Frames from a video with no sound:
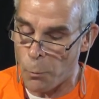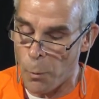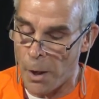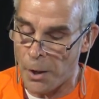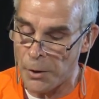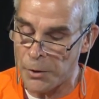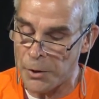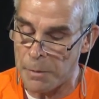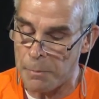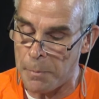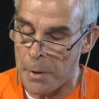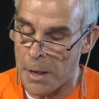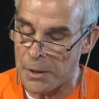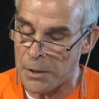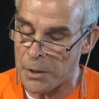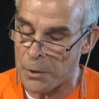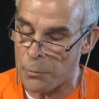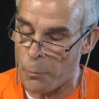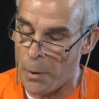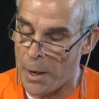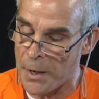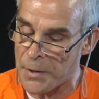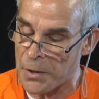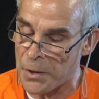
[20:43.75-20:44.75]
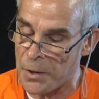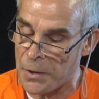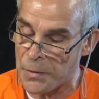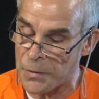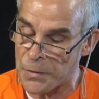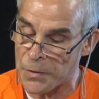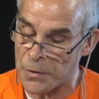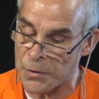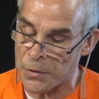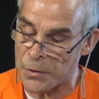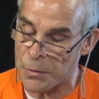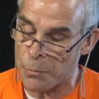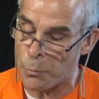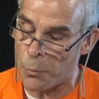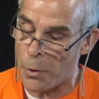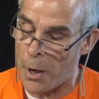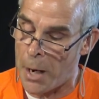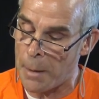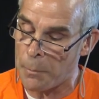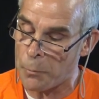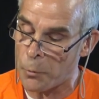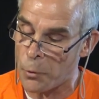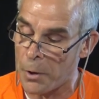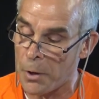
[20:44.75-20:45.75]
well-dependent residences and
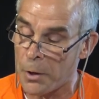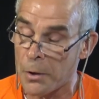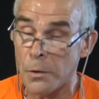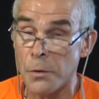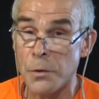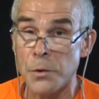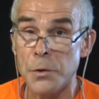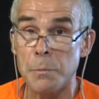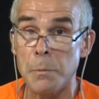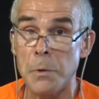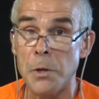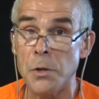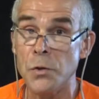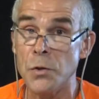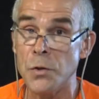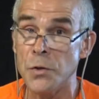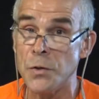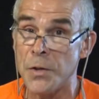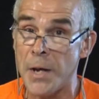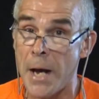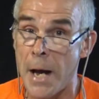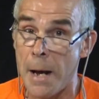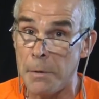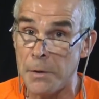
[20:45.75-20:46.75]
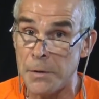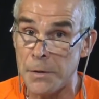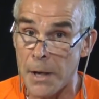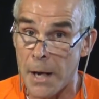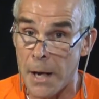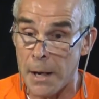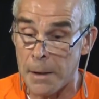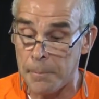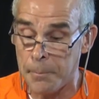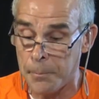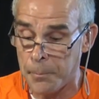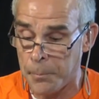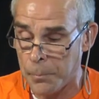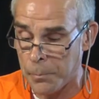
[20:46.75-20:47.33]
prime critical species habitat?